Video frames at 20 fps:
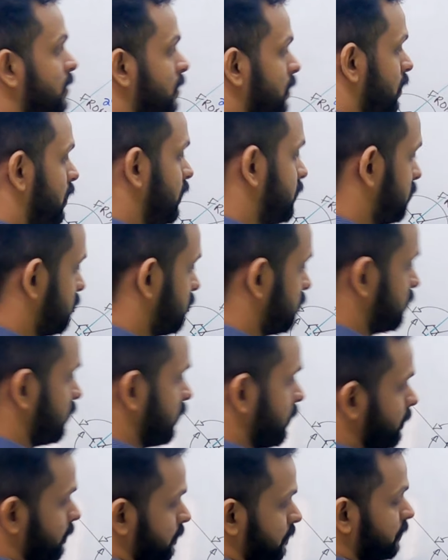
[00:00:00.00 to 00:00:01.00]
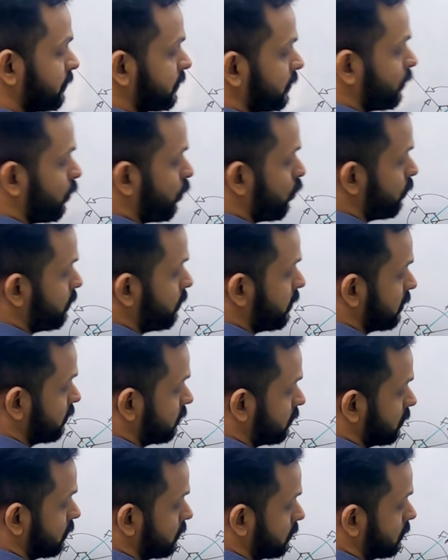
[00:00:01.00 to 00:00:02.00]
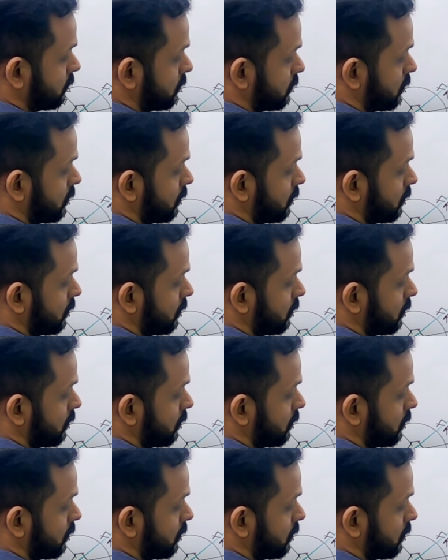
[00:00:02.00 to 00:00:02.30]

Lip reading: Let's see. The OBS is